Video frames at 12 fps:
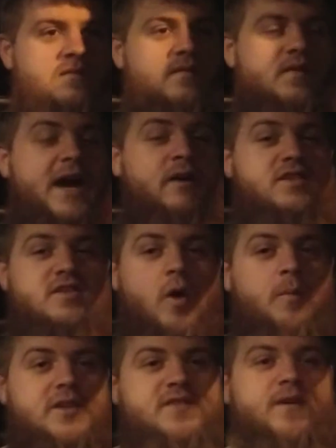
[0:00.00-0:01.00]
That was so
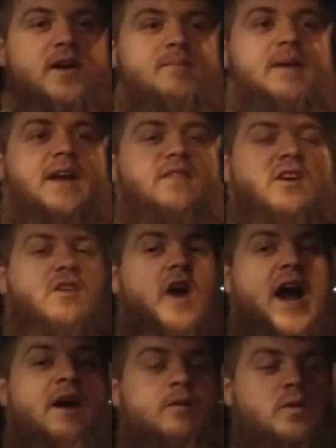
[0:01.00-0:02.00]
much fun, man. The
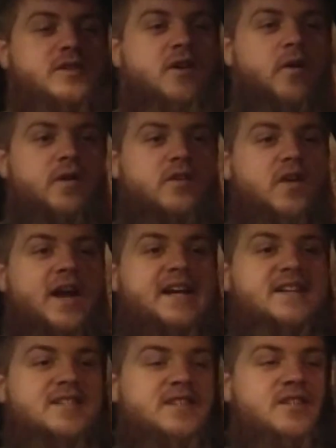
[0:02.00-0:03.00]
crowd was going
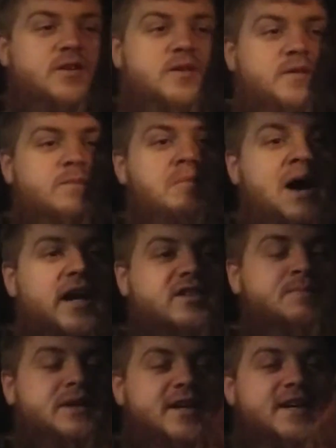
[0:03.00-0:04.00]
crazy, dude. Mosh
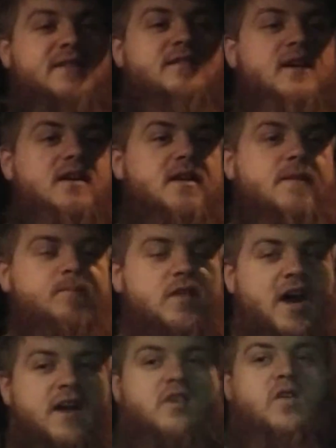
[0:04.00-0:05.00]
pit,
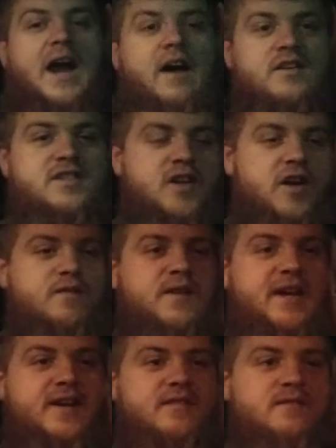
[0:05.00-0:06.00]
crowd
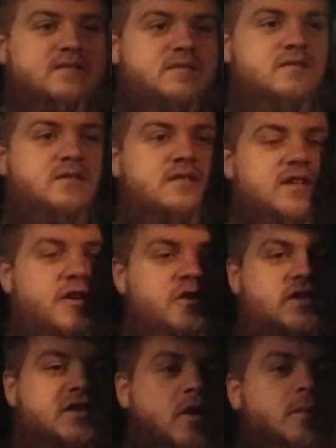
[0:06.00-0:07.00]
surfing. It
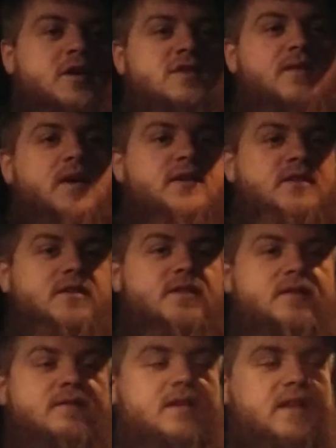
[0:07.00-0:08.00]
was so much fun,
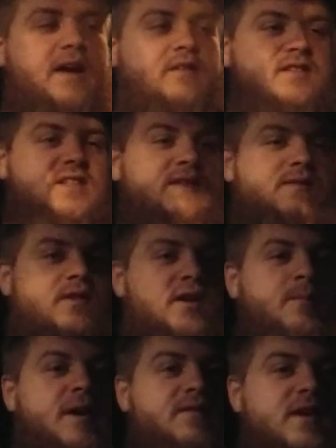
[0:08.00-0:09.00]
dude. That was definitely
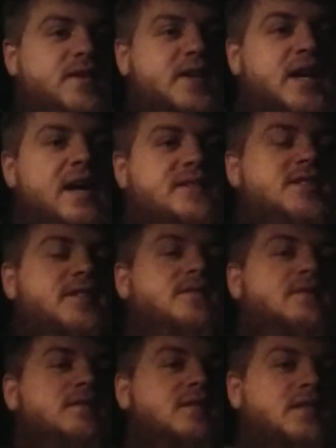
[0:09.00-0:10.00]
my favorite concert,
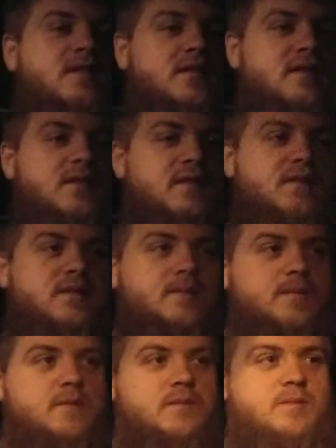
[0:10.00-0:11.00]

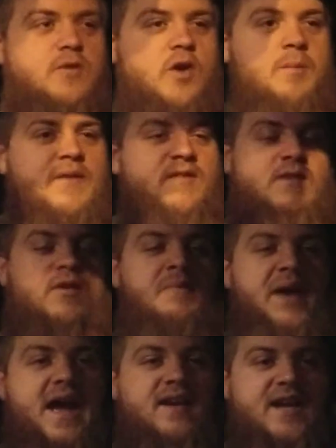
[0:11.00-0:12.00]
or my favorite
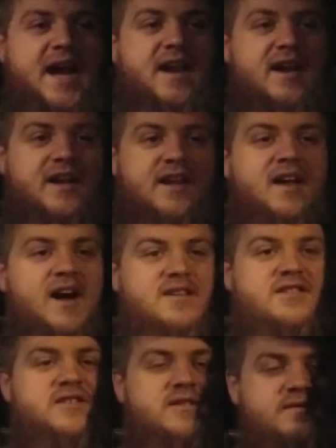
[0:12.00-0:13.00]
band at any concert.